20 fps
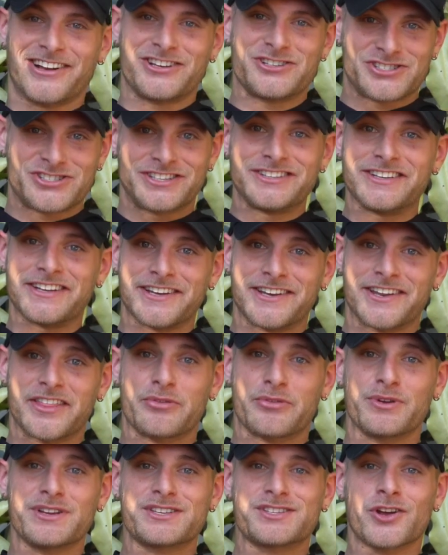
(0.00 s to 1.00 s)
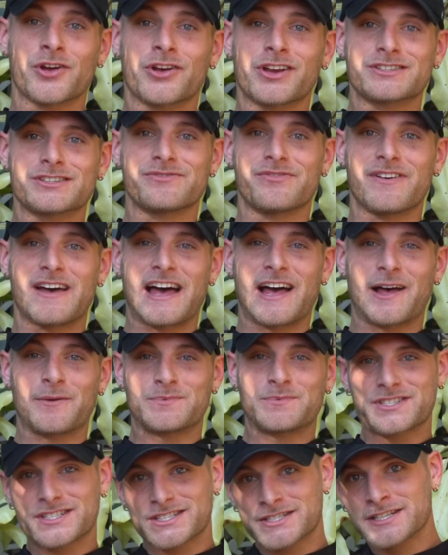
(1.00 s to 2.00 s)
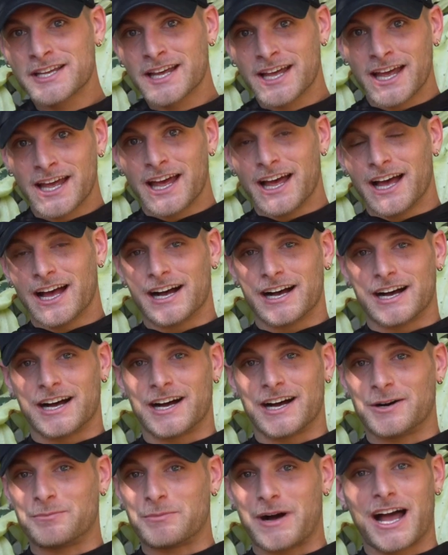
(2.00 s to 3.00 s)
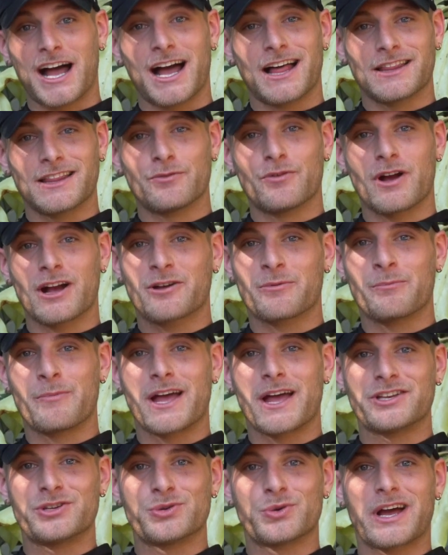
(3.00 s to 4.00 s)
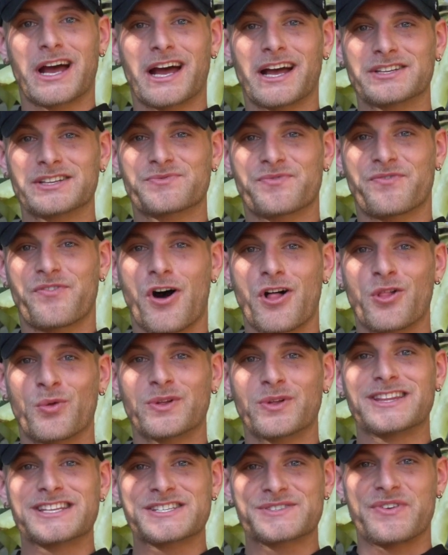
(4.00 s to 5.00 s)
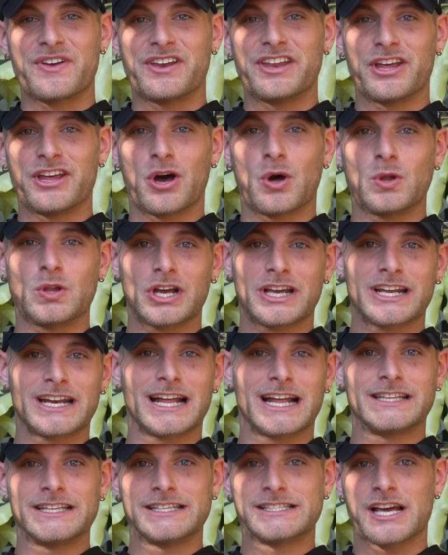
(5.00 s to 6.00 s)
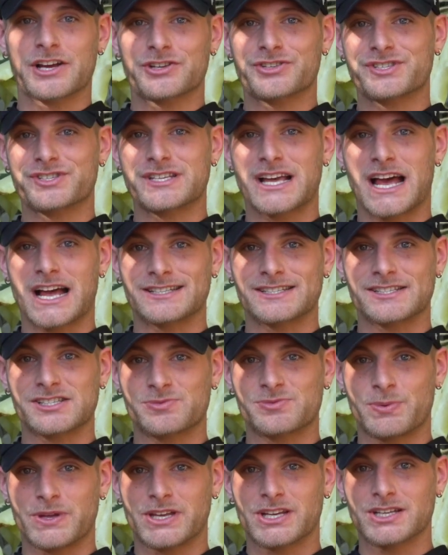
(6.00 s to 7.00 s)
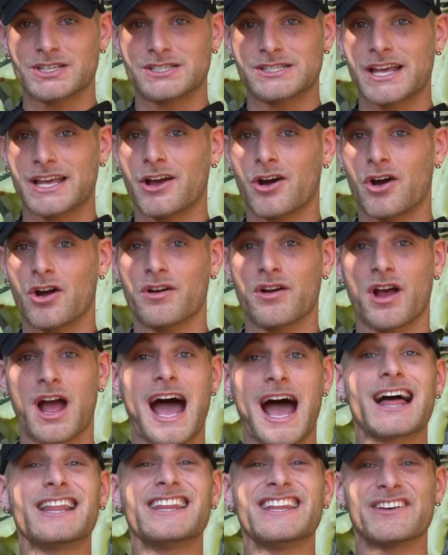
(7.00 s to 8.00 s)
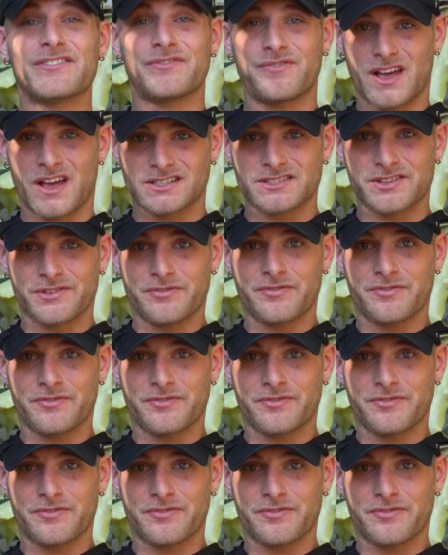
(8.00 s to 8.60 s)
just did 3 circuits of abs. I highly recommend you guys following this video, looking at these exercises because they are highly effective.